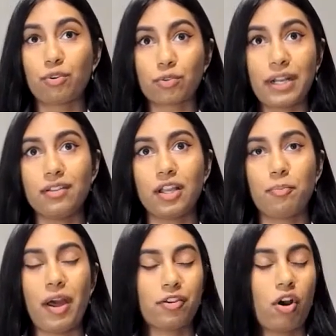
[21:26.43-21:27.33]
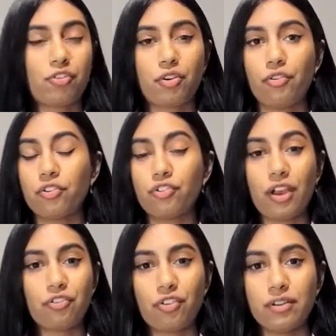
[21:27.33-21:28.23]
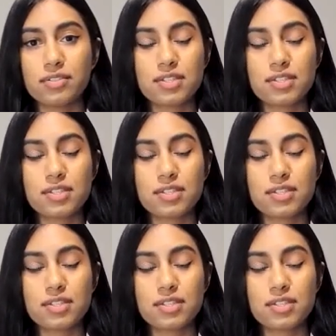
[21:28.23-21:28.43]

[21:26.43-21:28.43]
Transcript: great pedagogical suggestions,